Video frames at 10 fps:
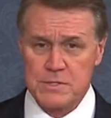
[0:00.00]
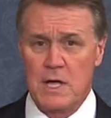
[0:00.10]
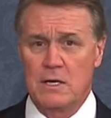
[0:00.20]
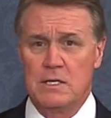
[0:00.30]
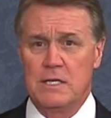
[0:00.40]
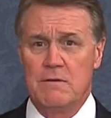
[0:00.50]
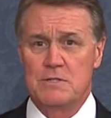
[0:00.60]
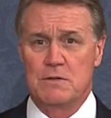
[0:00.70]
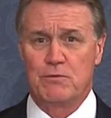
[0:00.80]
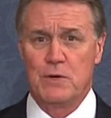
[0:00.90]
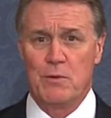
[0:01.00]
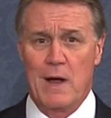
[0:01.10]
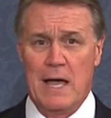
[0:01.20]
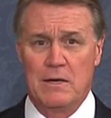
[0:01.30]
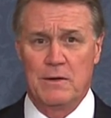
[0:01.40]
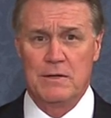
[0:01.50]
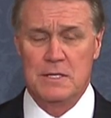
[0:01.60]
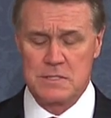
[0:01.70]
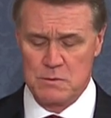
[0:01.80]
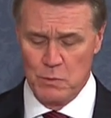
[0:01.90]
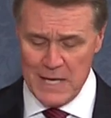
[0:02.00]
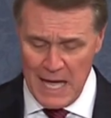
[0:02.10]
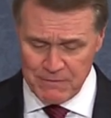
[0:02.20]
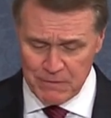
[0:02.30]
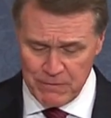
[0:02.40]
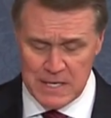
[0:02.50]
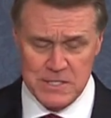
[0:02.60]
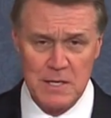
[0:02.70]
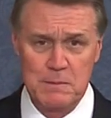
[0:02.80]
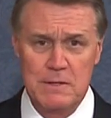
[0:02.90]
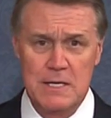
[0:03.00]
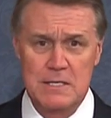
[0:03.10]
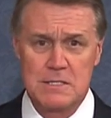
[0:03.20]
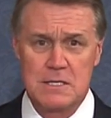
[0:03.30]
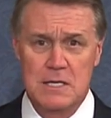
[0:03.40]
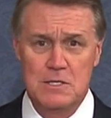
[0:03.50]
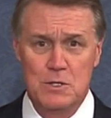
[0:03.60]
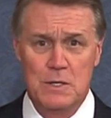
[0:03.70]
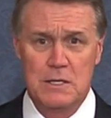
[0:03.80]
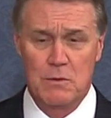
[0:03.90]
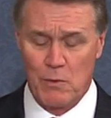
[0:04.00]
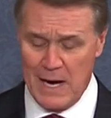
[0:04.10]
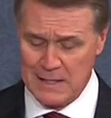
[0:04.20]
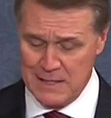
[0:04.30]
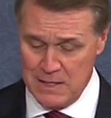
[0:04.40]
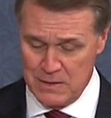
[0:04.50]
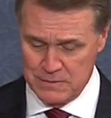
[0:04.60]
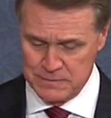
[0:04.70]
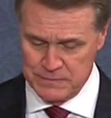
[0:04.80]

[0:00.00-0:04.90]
not going to give us a free ride on this. We have to face up to this and do it right now.